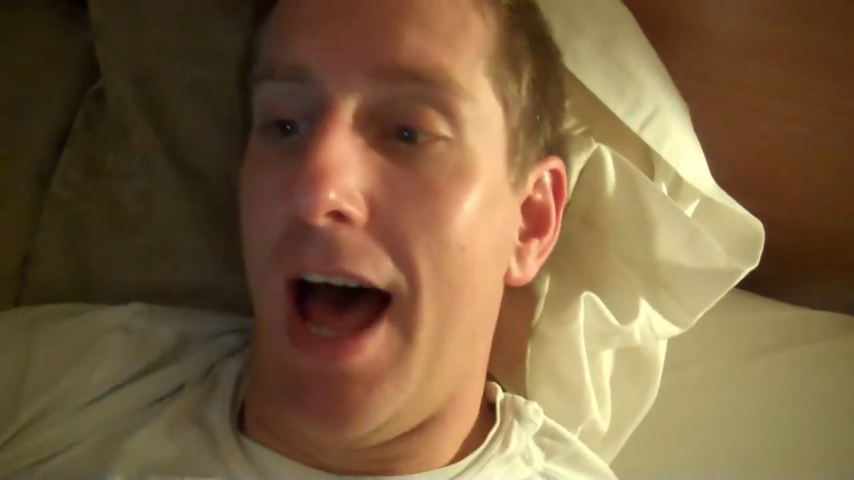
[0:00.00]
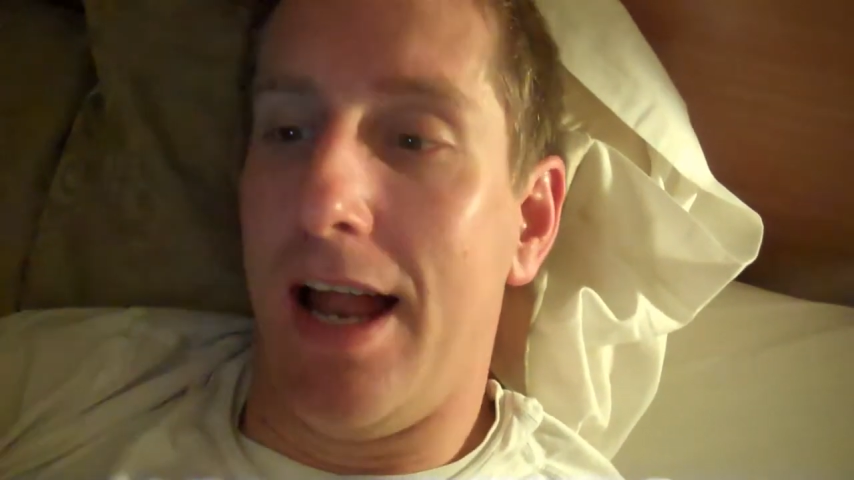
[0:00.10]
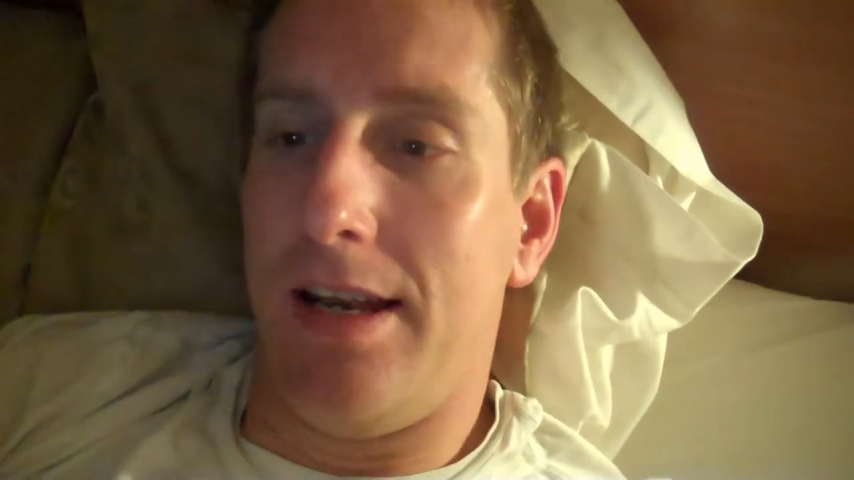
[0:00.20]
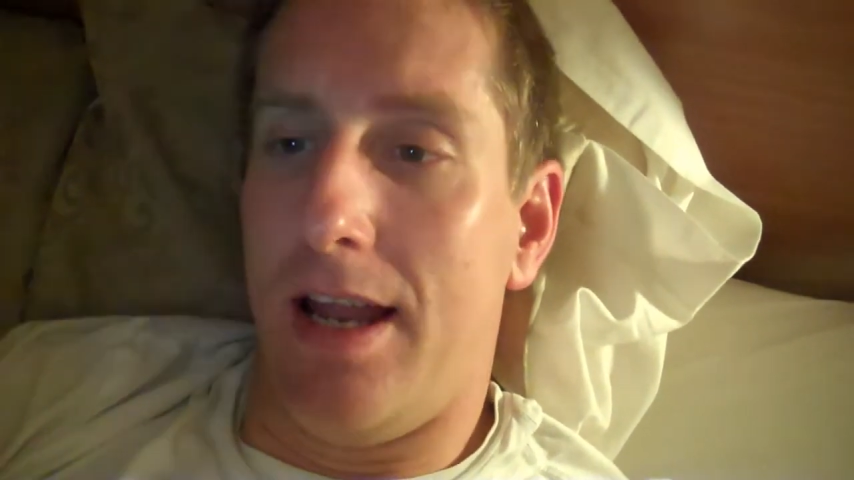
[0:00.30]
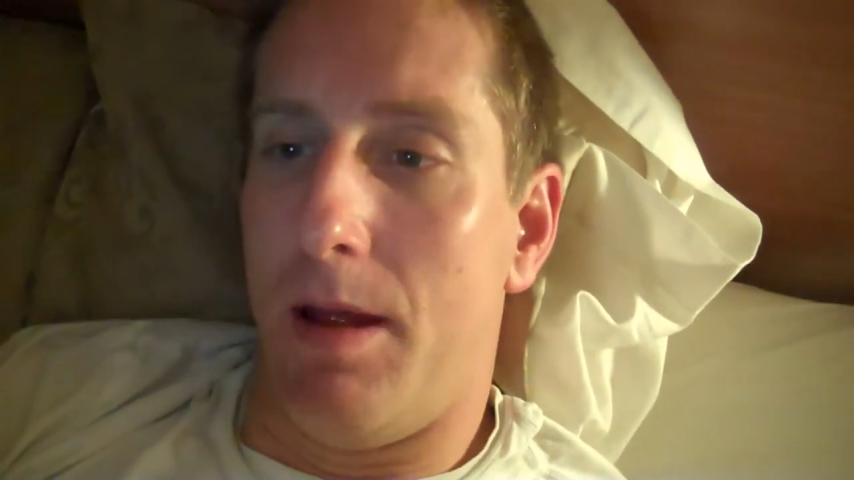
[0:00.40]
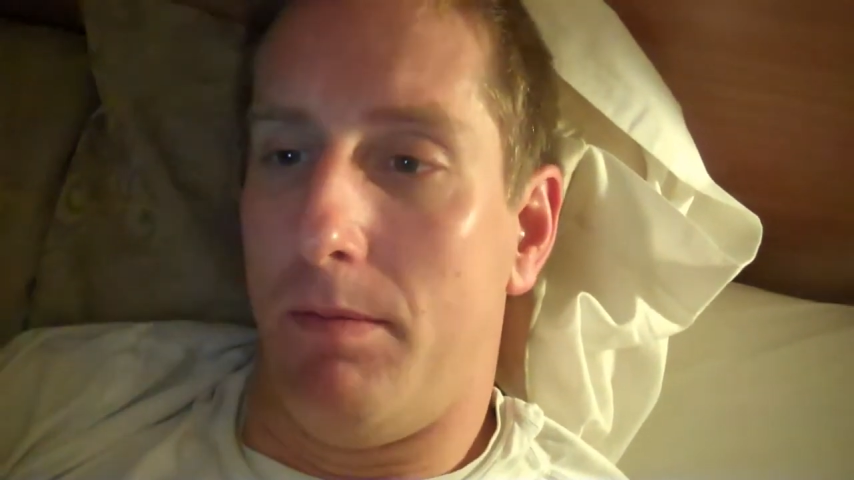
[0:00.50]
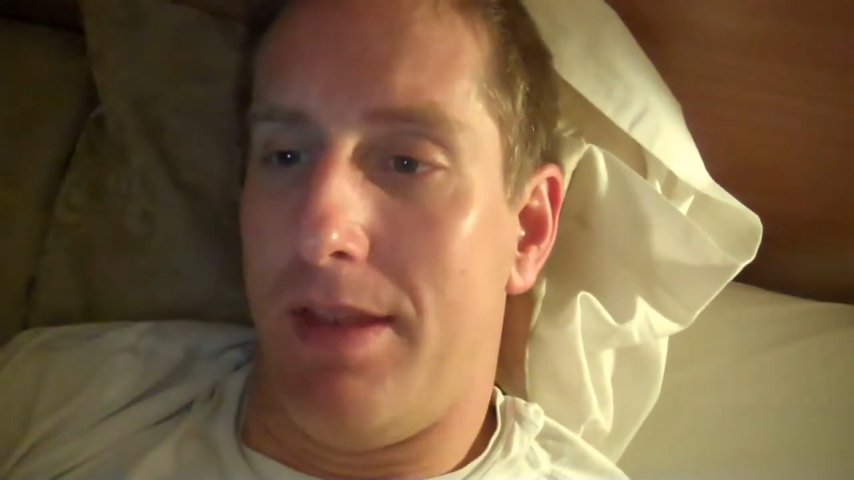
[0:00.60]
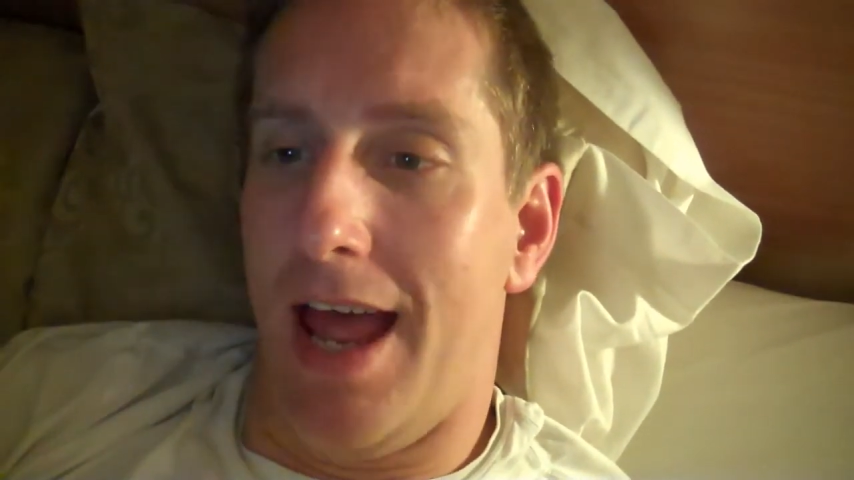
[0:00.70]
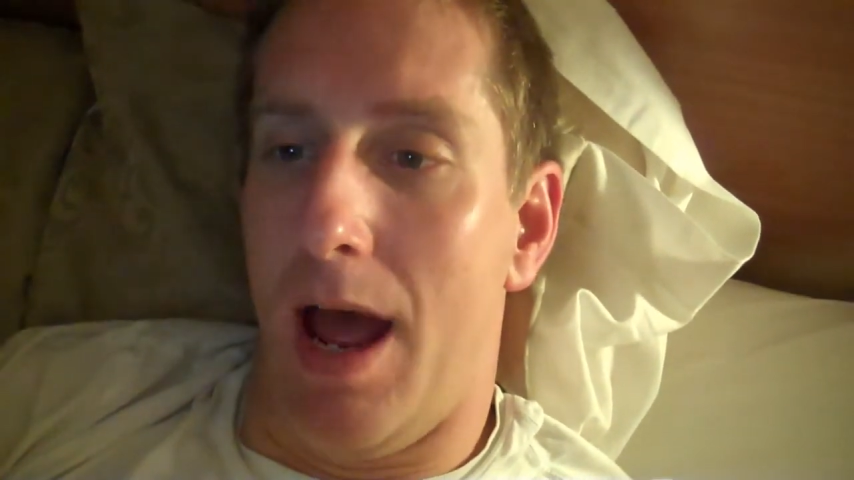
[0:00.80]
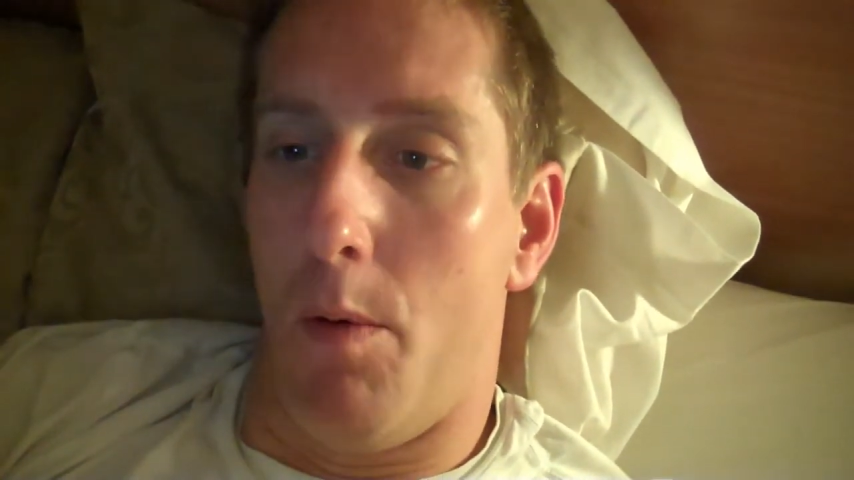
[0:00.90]
And
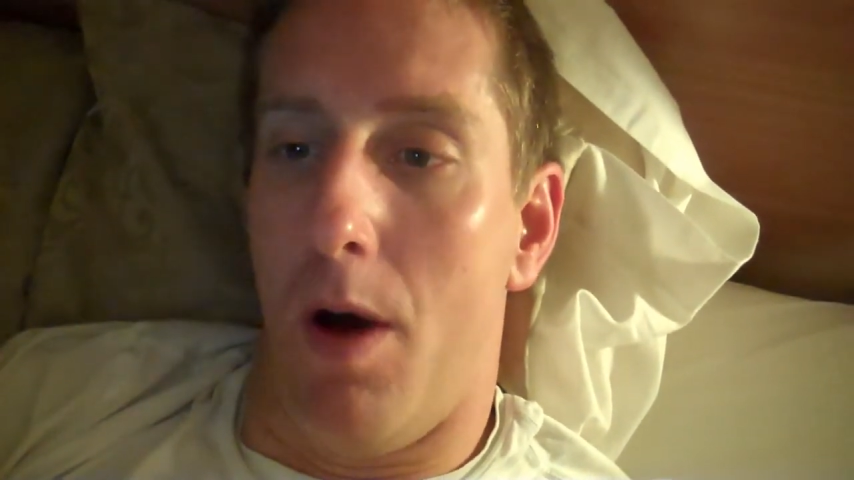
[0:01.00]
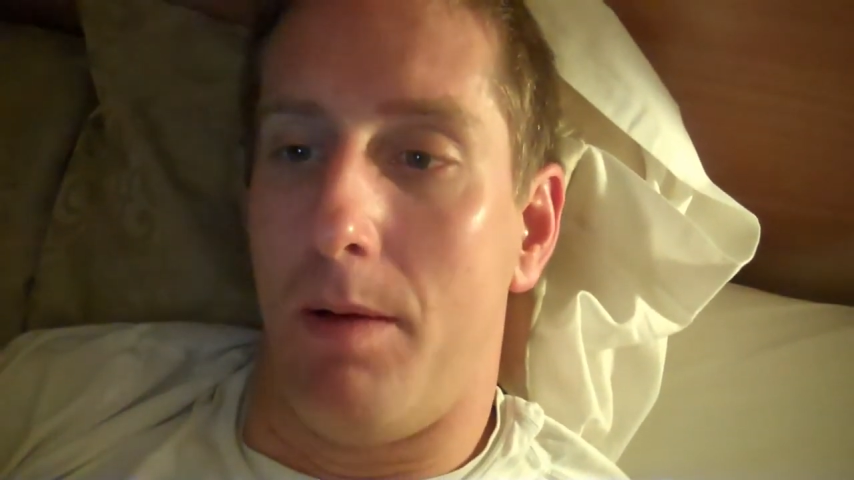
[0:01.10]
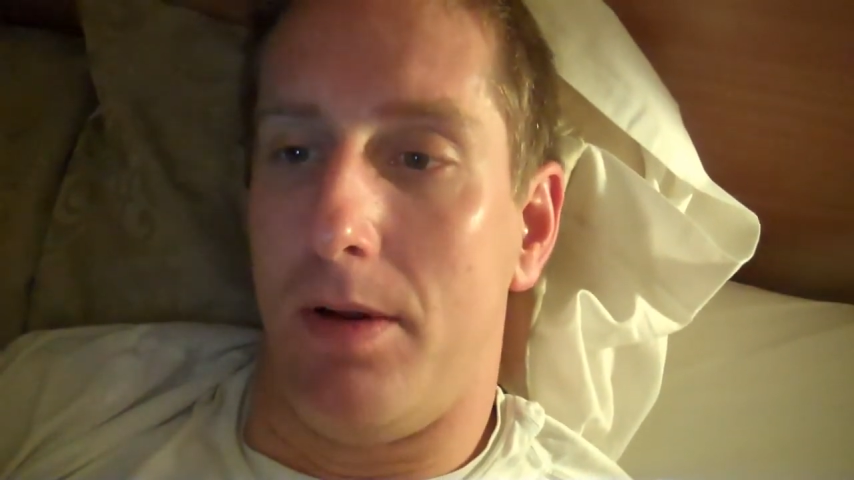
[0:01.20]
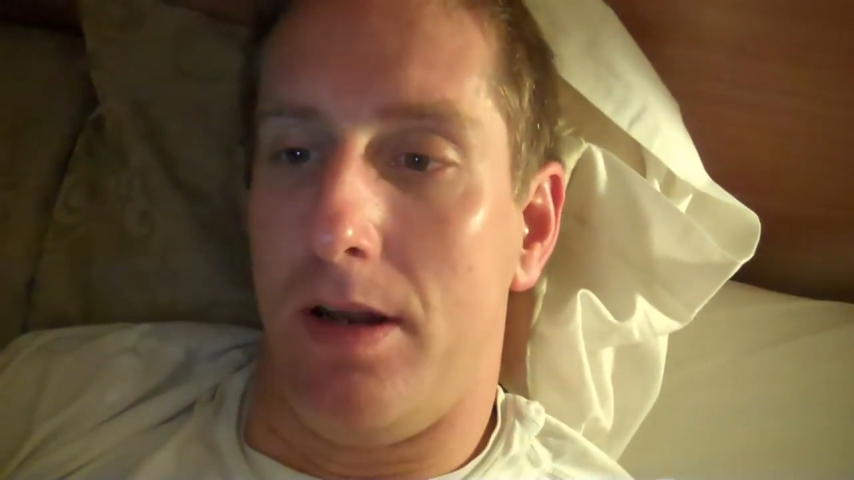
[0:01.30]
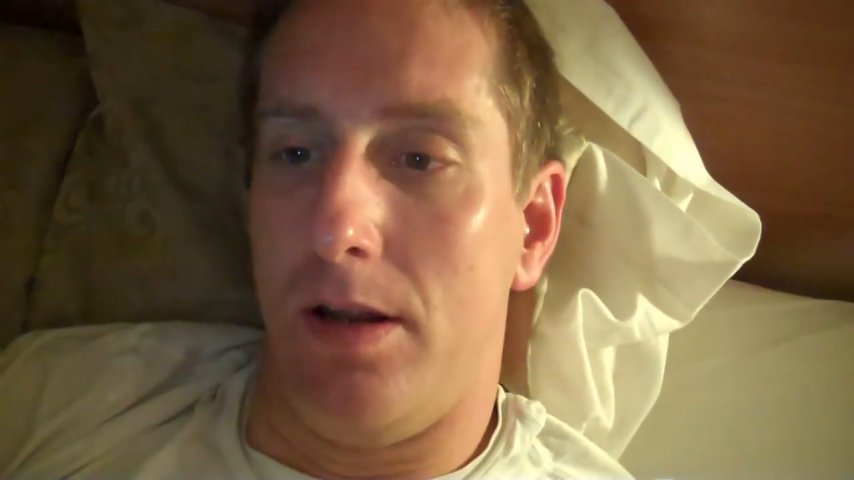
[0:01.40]
now I'm going